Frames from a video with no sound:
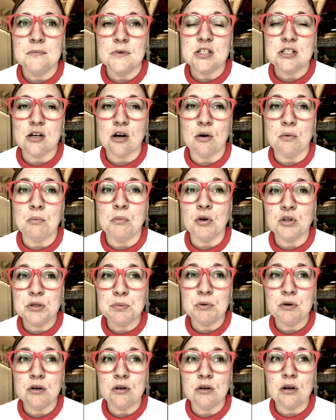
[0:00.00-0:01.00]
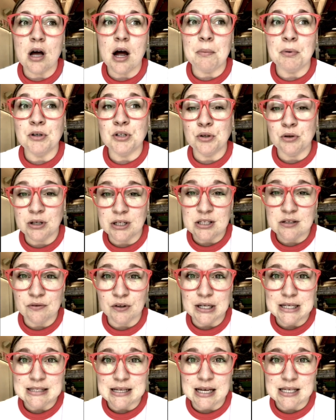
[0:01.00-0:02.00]
So multiple opportunities
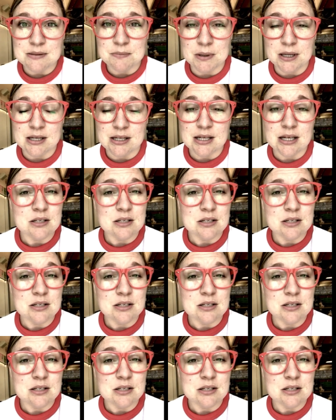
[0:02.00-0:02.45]
for assessment